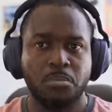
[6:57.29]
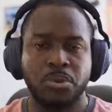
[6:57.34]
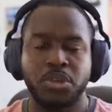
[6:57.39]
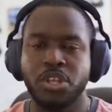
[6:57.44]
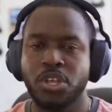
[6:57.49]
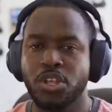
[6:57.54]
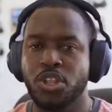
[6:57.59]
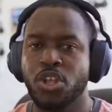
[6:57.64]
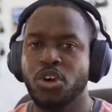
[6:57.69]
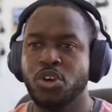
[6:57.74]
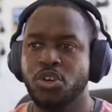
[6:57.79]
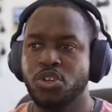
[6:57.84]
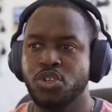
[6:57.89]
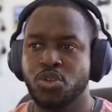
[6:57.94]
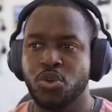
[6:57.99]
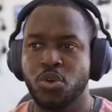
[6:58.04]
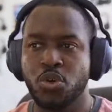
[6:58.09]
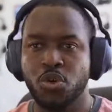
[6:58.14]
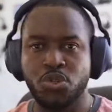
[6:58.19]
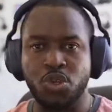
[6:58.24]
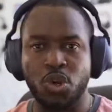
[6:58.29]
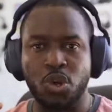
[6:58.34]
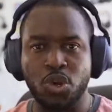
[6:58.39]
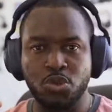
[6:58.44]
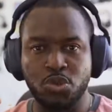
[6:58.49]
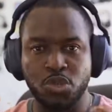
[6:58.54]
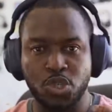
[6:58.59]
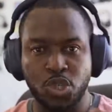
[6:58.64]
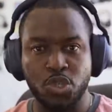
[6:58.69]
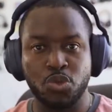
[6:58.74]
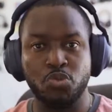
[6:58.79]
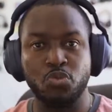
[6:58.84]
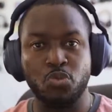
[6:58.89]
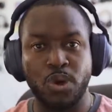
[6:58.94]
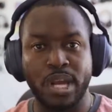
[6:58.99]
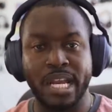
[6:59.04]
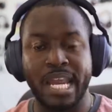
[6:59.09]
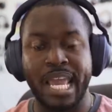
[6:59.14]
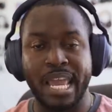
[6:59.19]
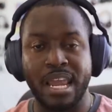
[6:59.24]
but there are a lot of controls on just
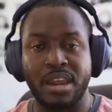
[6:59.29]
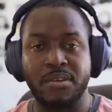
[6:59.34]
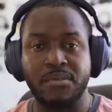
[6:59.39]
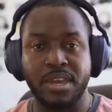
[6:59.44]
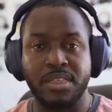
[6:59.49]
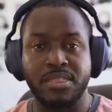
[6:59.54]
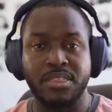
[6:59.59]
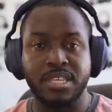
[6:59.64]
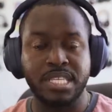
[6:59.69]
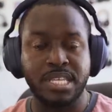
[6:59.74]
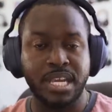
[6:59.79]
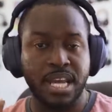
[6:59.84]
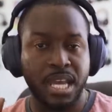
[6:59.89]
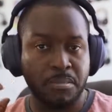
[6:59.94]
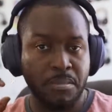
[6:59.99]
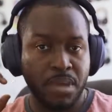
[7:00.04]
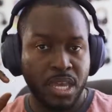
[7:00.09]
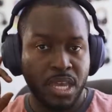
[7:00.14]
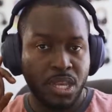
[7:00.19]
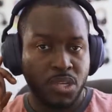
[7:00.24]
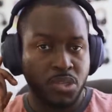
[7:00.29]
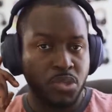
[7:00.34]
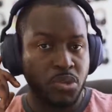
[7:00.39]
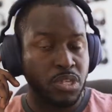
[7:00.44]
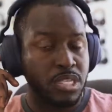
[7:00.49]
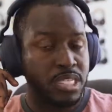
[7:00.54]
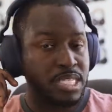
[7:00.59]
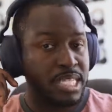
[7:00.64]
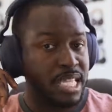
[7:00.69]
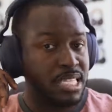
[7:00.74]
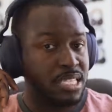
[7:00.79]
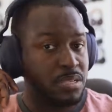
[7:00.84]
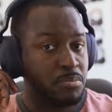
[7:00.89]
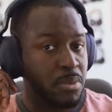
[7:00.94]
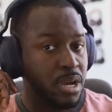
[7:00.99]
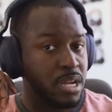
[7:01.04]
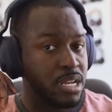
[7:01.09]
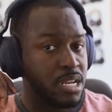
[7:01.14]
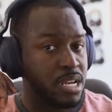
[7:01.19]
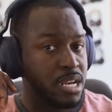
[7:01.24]
one area at the time. So the center
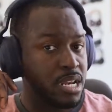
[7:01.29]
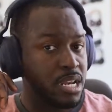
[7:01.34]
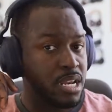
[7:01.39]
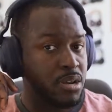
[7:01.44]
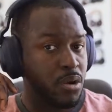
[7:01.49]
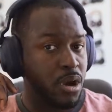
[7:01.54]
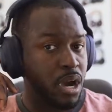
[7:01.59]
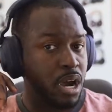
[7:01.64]
button